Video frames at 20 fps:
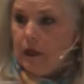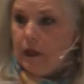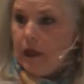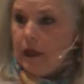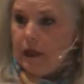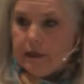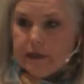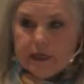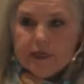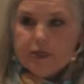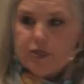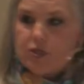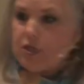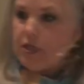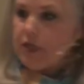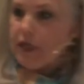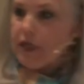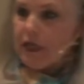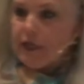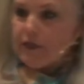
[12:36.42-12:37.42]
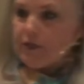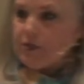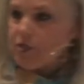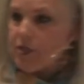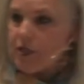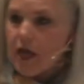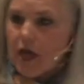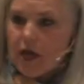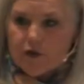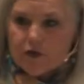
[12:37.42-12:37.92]
And indeed she did.
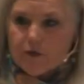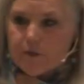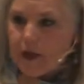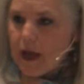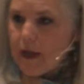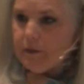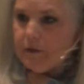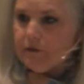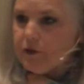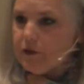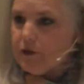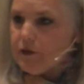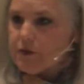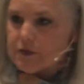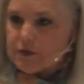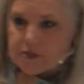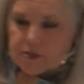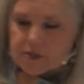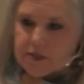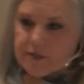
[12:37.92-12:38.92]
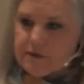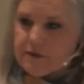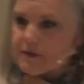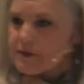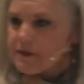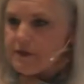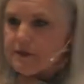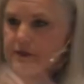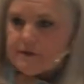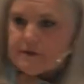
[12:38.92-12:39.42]
She got her Bible verse, and she was
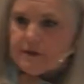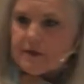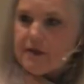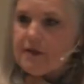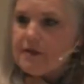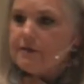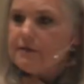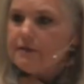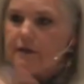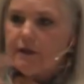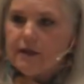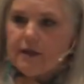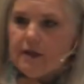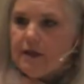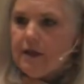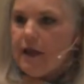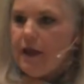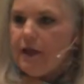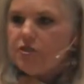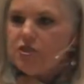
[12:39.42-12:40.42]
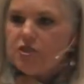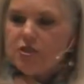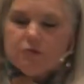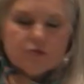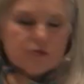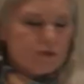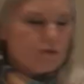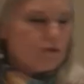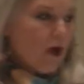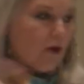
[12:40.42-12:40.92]
doing this, and she
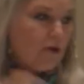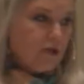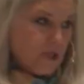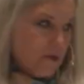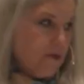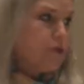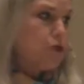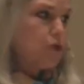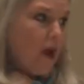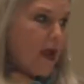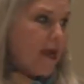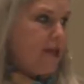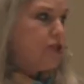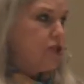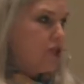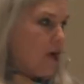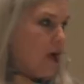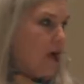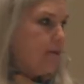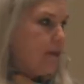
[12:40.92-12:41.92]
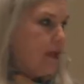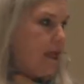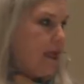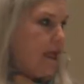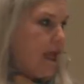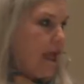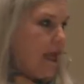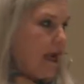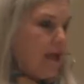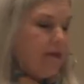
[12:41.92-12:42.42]
was raging on
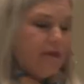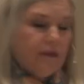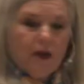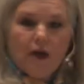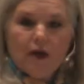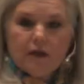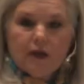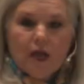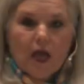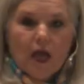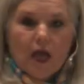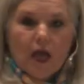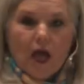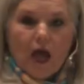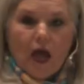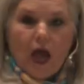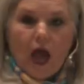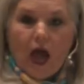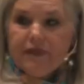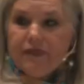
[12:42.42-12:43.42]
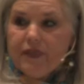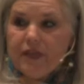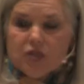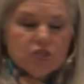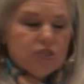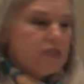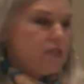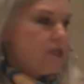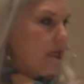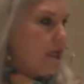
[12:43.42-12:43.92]
me, and I thought, I think
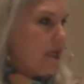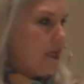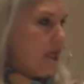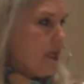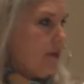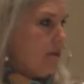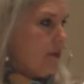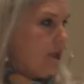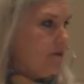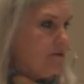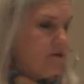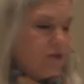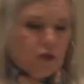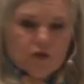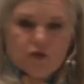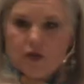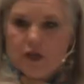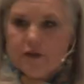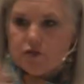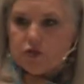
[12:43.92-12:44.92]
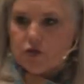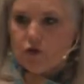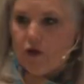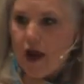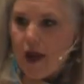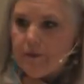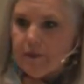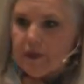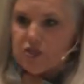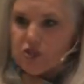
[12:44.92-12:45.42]
she's going to hit me. And sure enough, she
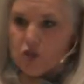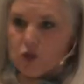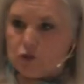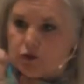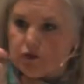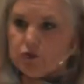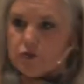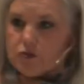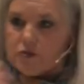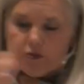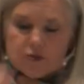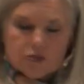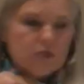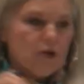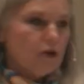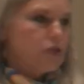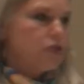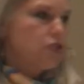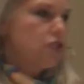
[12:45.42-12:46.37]
grabbed my shoulders and started